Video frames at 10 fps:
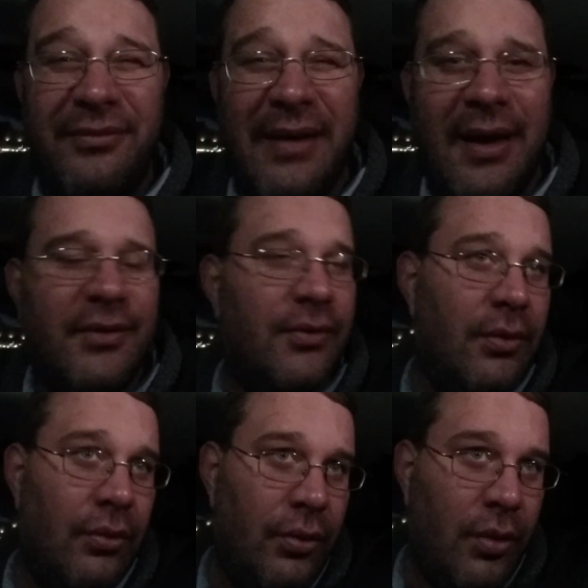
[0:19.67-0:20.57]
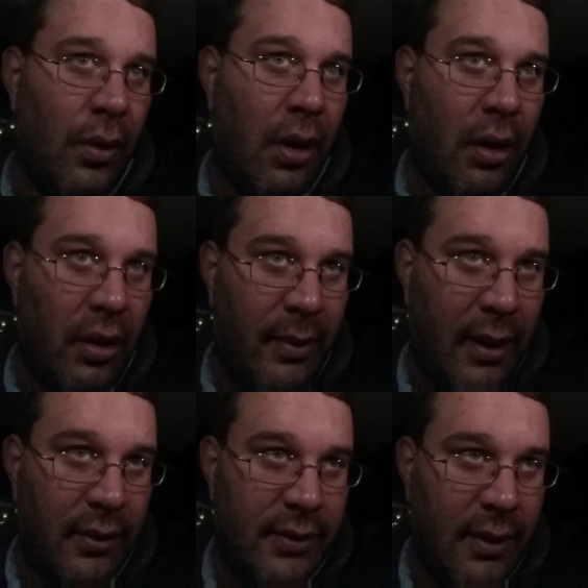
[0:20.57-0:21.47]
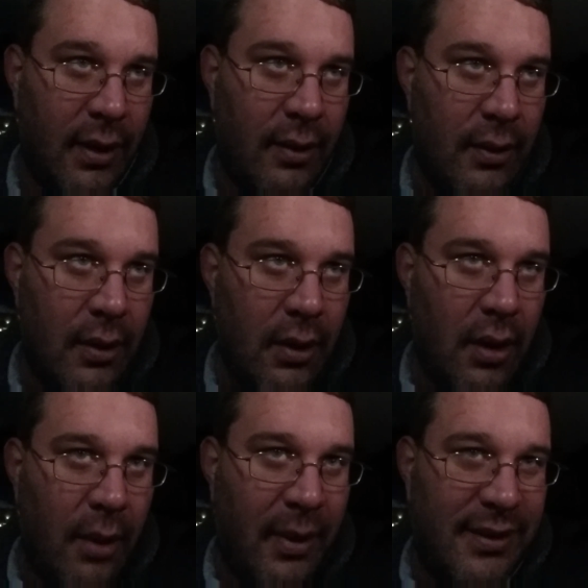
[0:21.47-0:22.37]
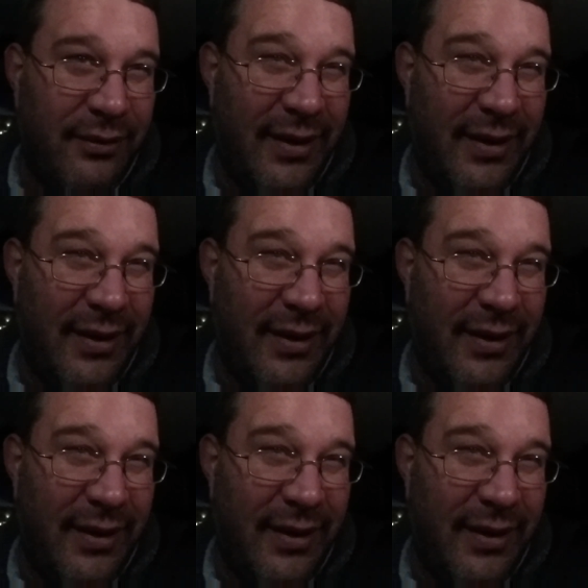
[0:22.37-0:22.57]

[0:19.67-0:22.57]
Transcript: facts to you all about the